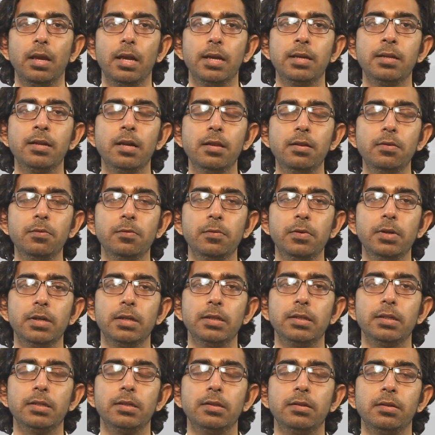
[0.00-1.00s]
In other
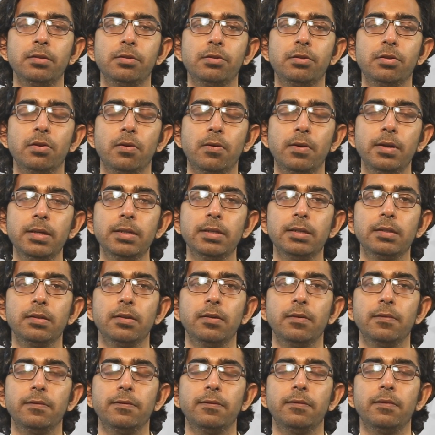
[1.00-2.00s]
words, the choice
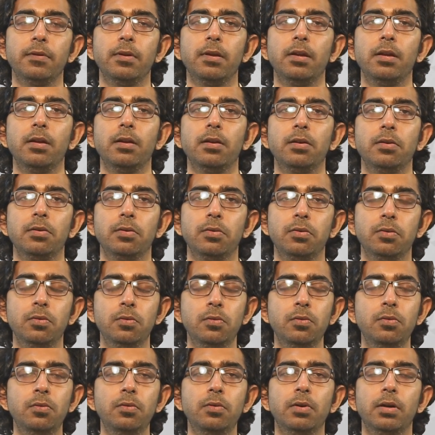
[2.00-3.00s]
of
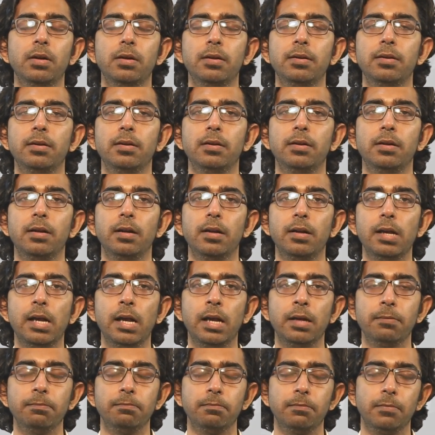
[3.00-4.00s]
who
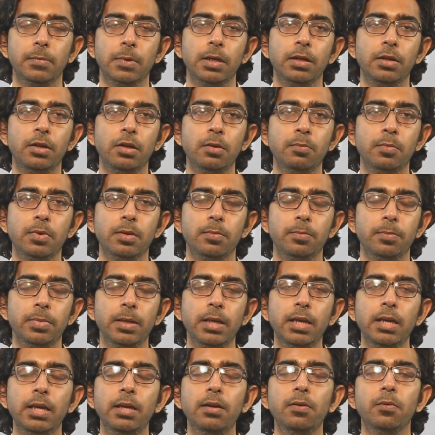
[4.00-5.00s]
a human
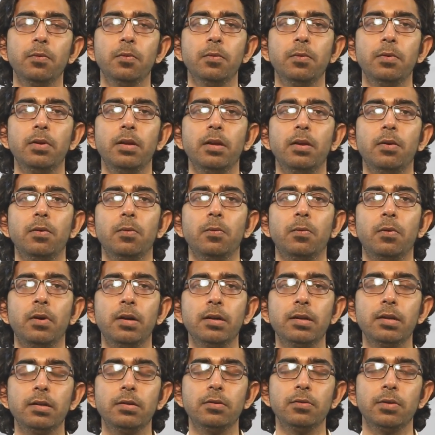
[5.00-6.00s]
being
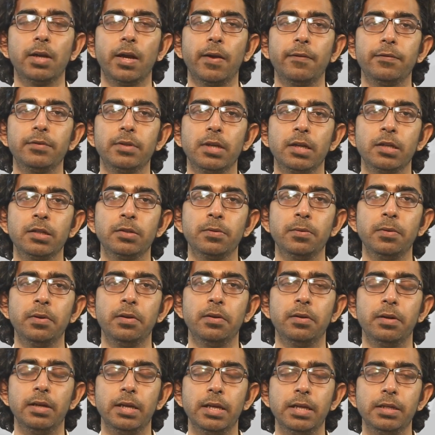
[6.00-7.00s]
wanted to have sexual
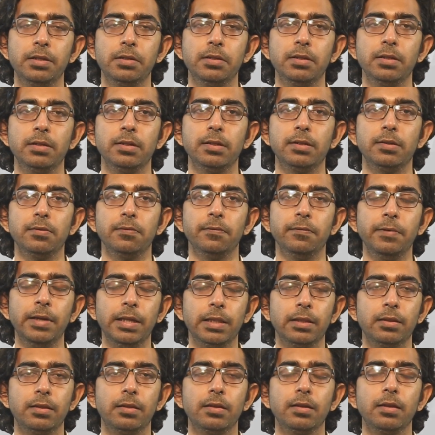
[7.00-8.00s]
relations
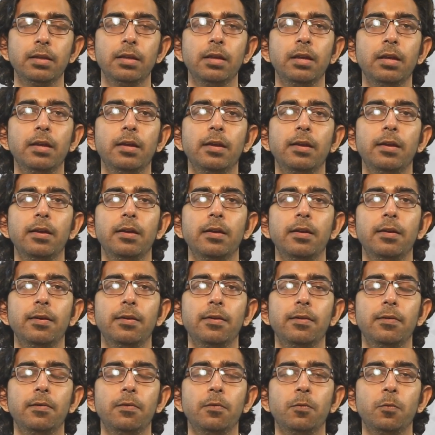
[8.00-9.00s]
with
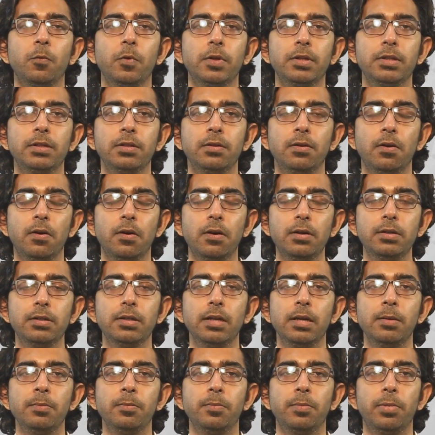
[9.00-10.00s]
was
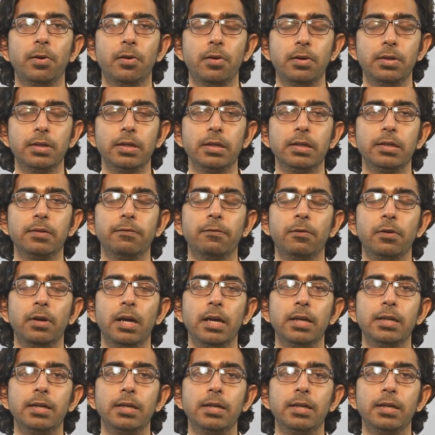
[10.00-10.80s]
not important for